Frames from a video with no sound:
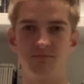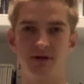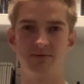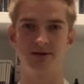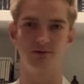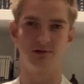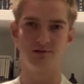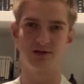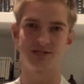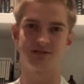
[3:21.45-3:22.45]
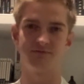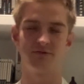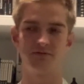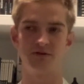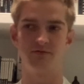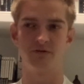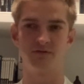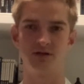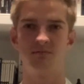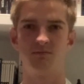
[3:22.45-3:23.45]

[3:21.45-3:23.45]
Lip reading: maybe a little less than 50-50,